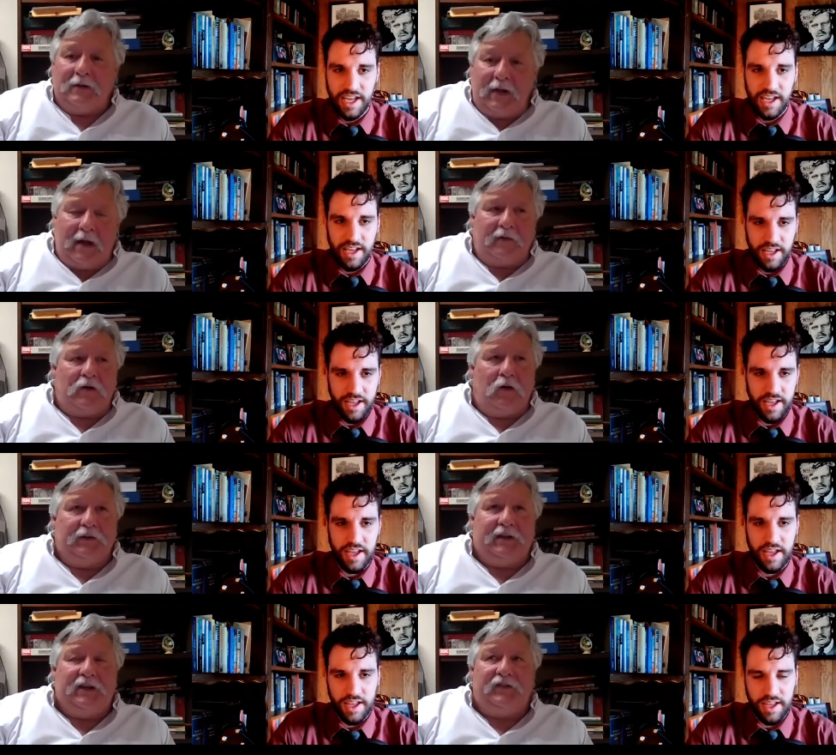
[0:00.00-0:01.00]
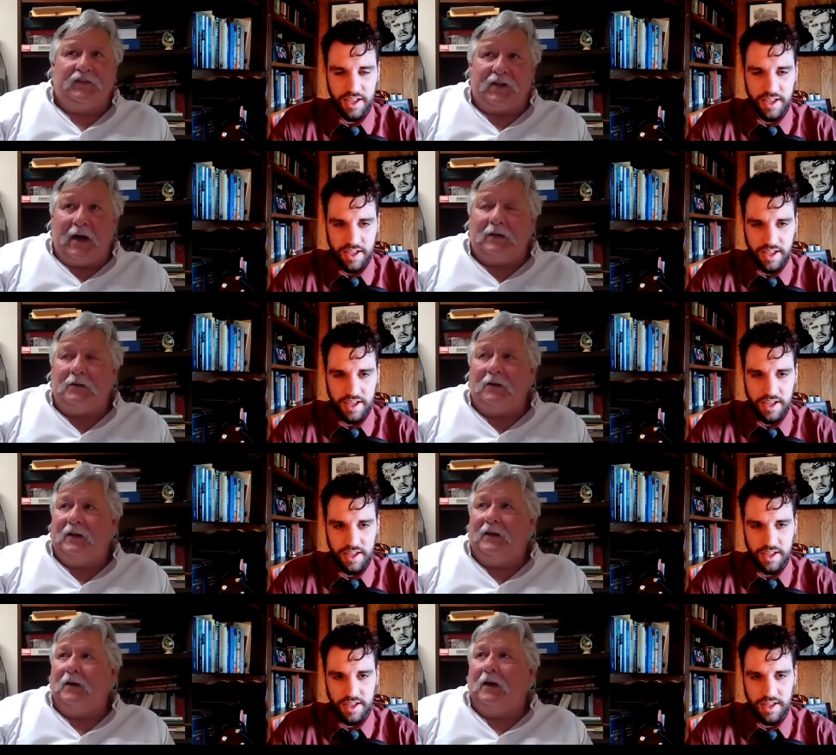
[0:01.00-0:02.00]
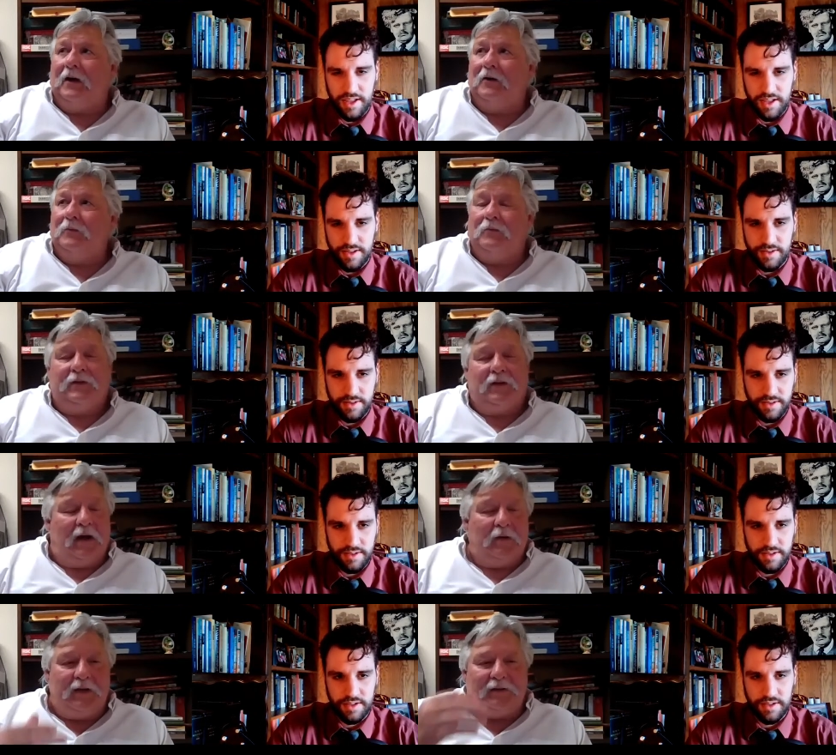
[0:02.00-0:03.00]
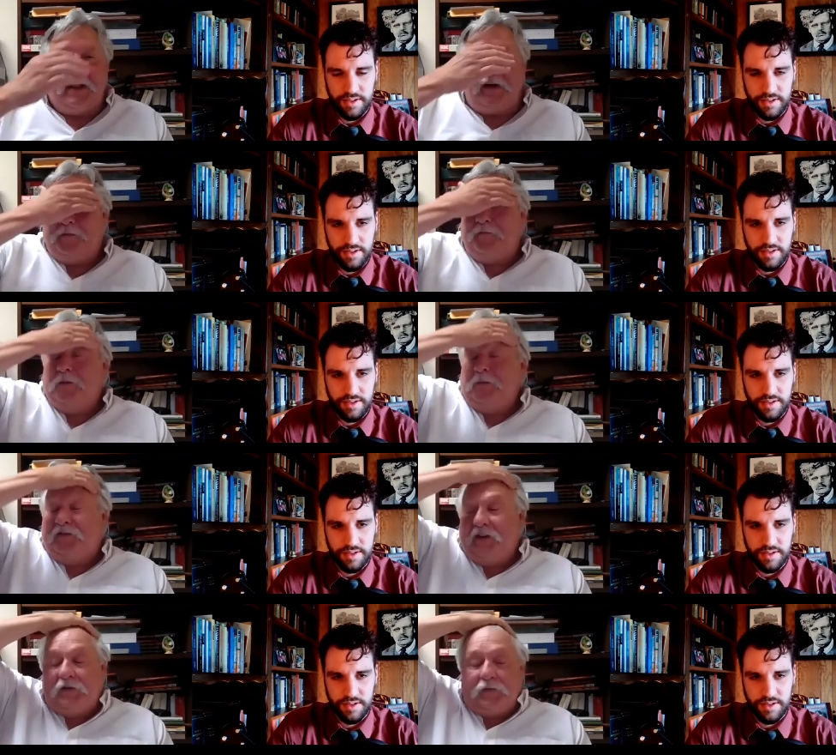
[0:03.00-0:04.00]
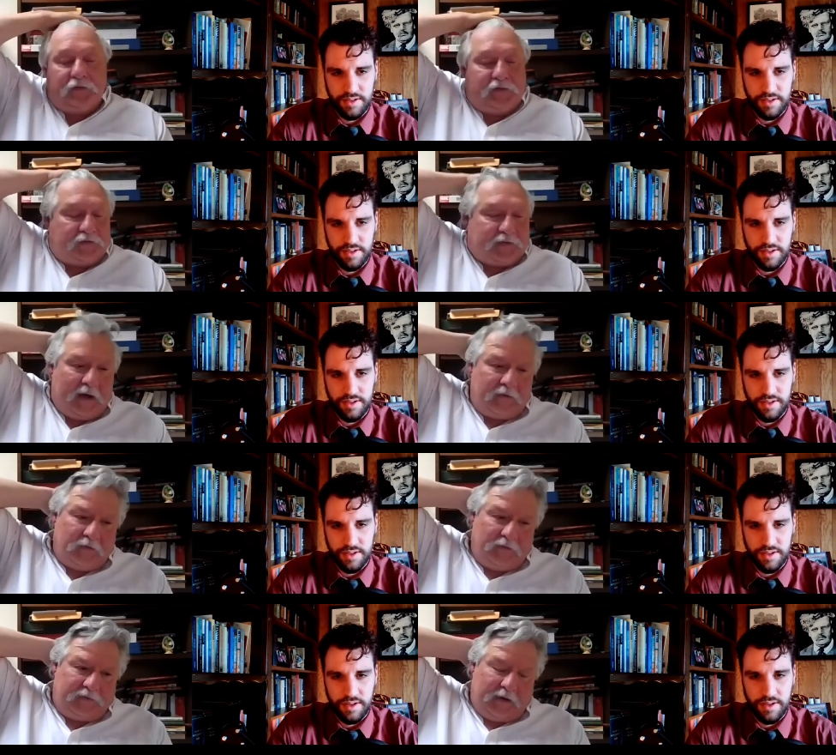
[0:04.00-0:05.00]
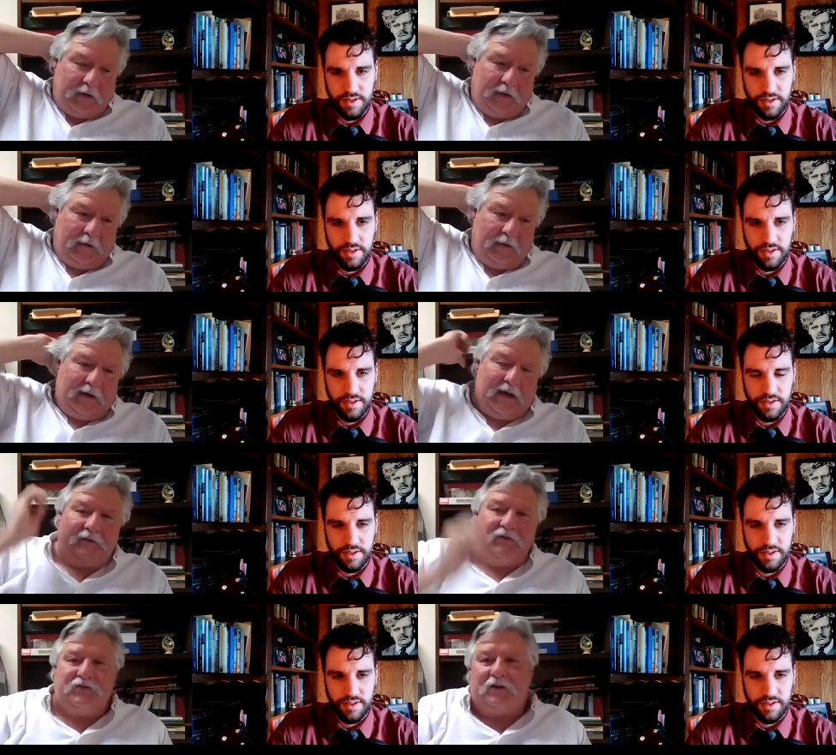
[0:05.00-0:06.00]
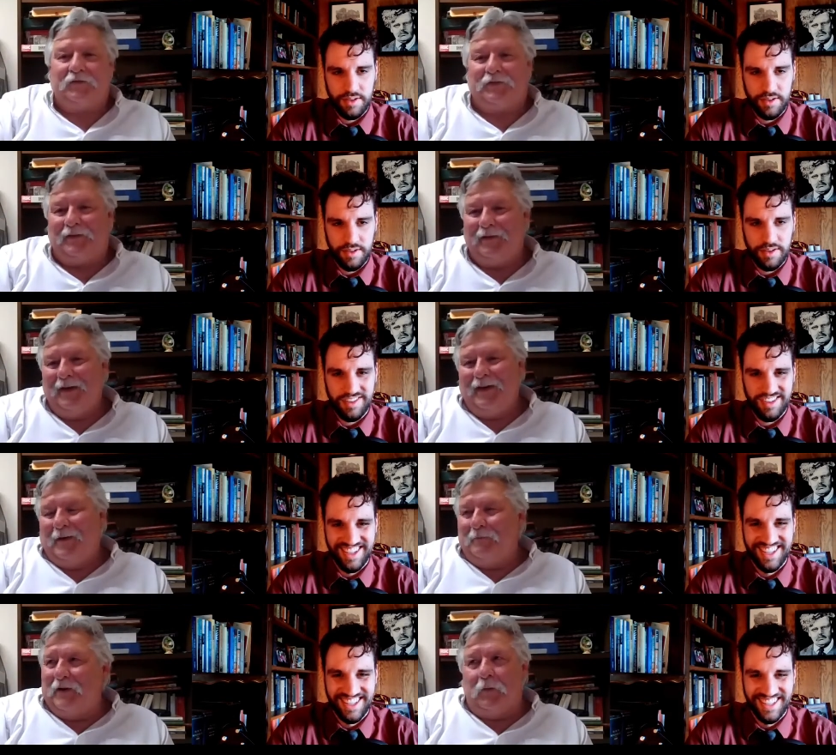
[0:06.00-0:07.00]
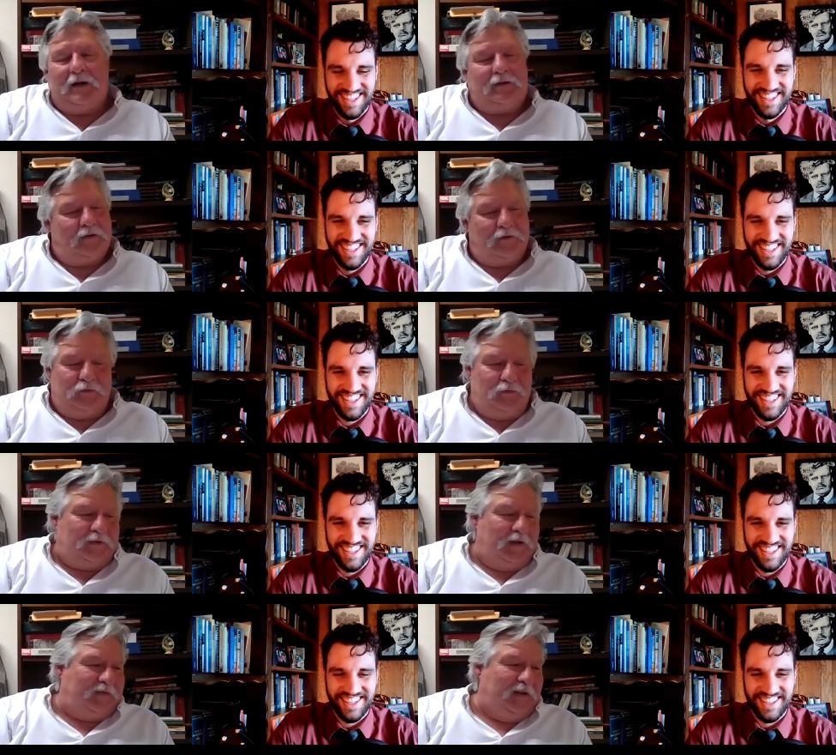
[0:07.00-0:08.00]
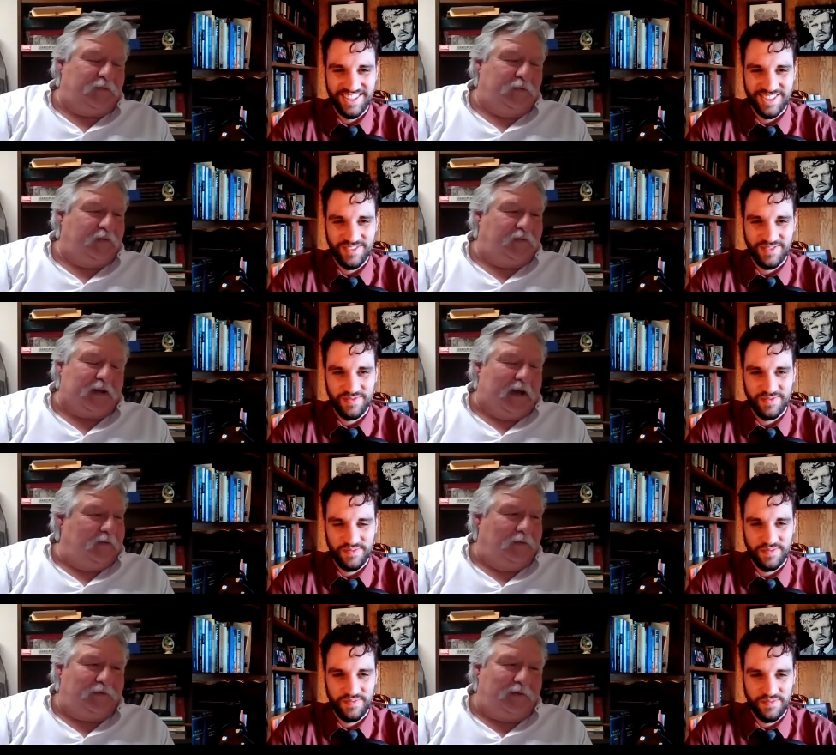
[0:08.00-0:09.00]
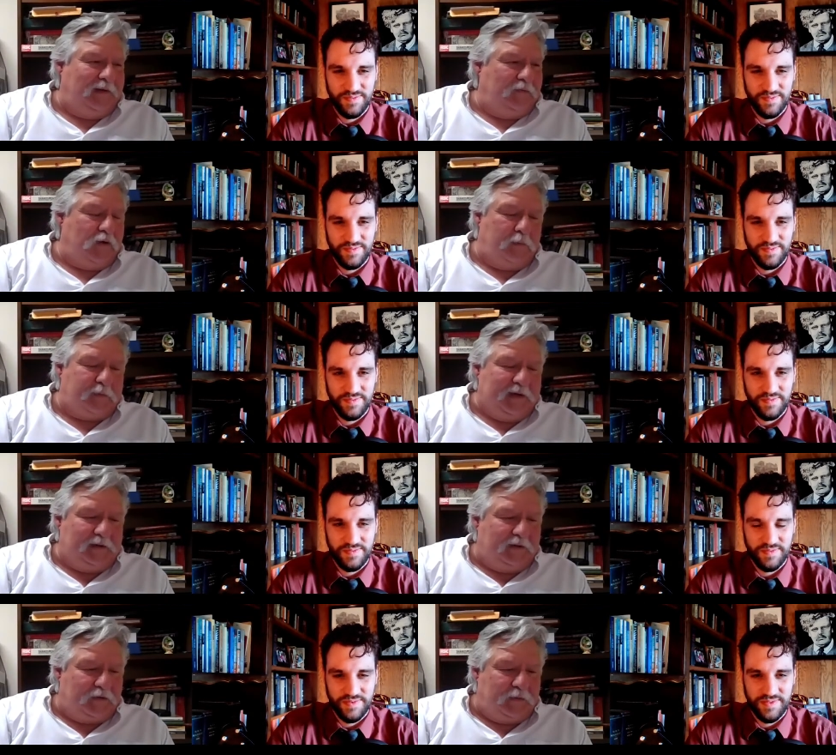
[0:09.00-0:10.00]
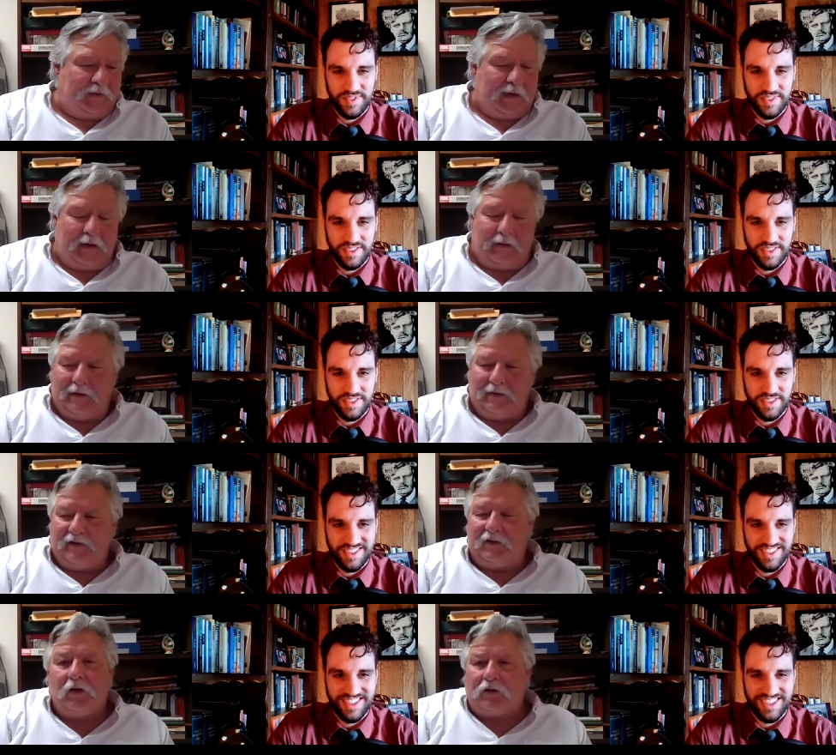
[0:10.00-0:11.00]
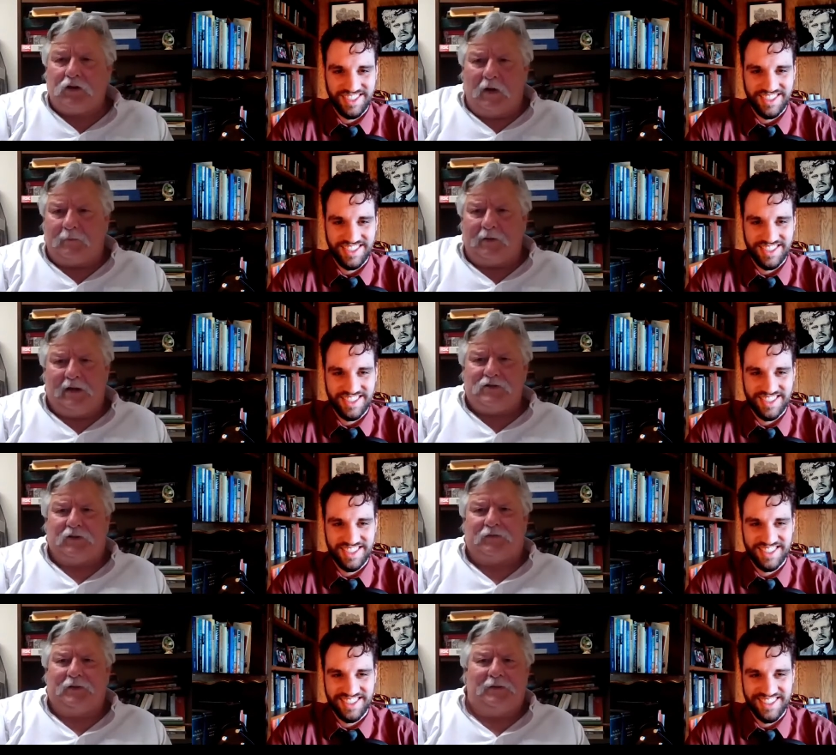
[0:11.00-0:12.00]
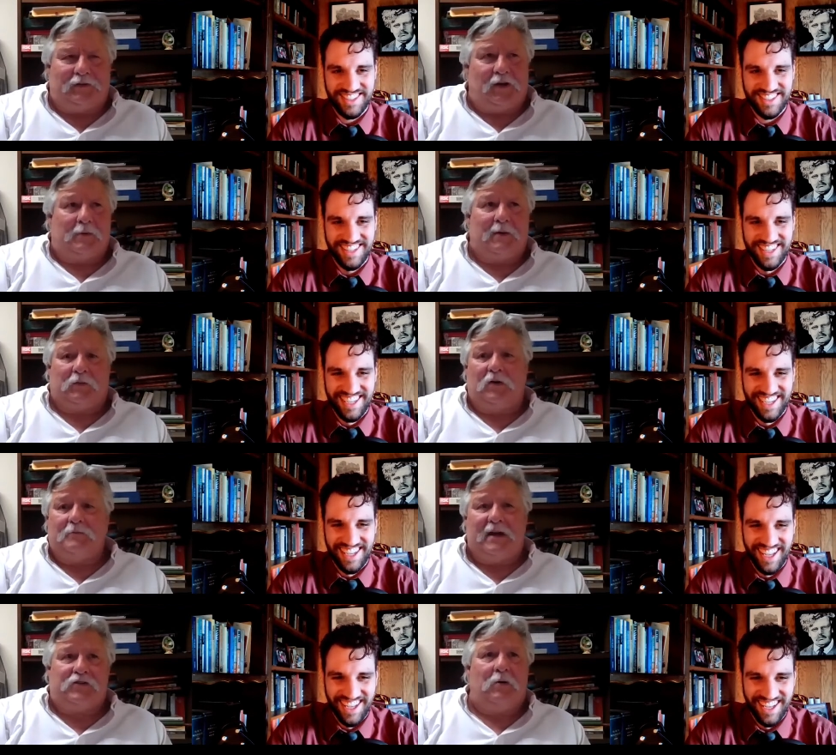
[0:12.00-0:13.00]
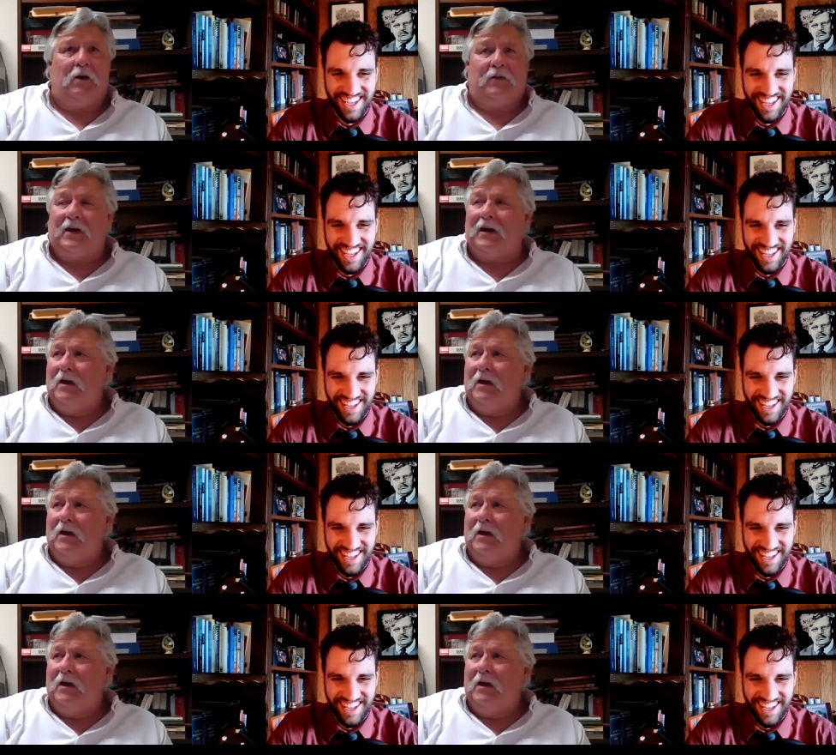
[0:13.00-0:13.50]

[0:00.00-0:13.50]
Speaker 1: Yeah, the Golden Key is the title. It, uh, you know, I went down to film a Saints versus Scoundrels uh, as Chesterton, Ben Wiker, who does Saints versus Scoundrels, he roped me into doing that. And he said, Look, you want to play Chesterton? You talk about the one man show all the time.